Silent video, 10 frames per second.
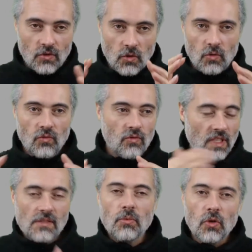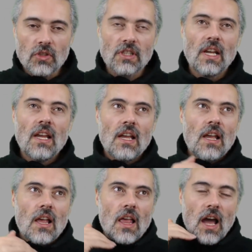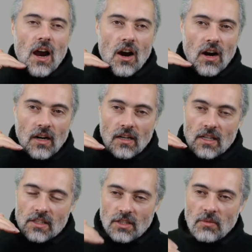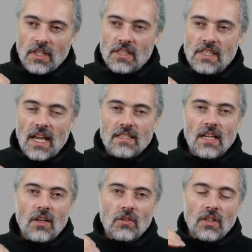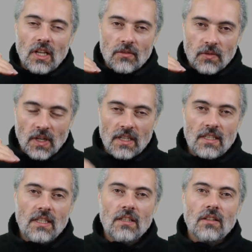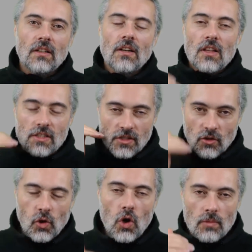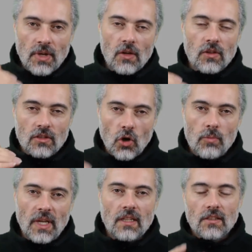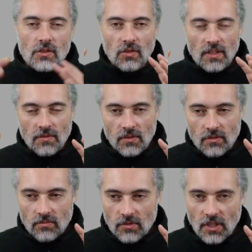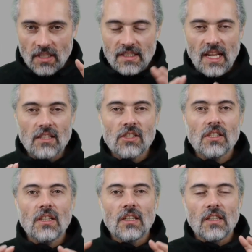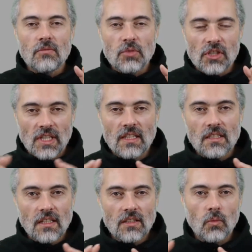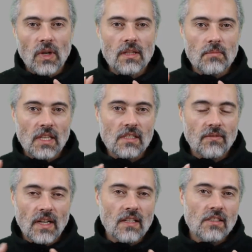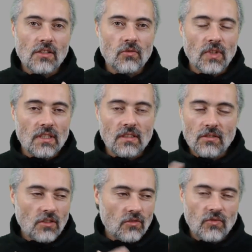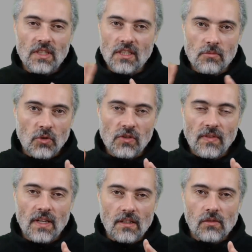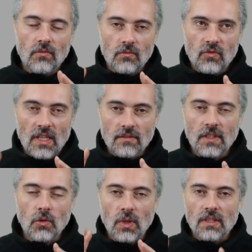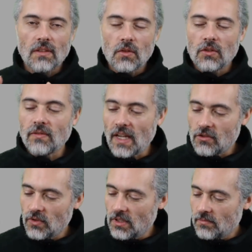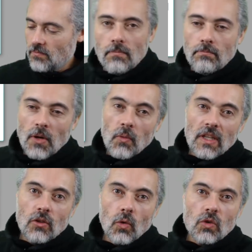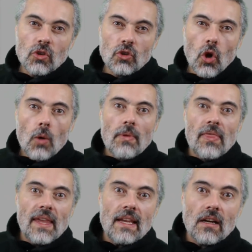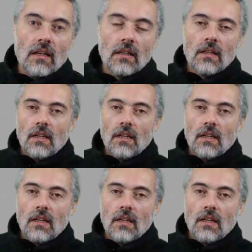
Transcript: do. These books are, someone has sat down and for a year just thought about the topic. So they've condensed it and they've presented it in a way that makes it very easy to read, and you can read these books very relatively quickly if you're a fast reader. But we don't stop there,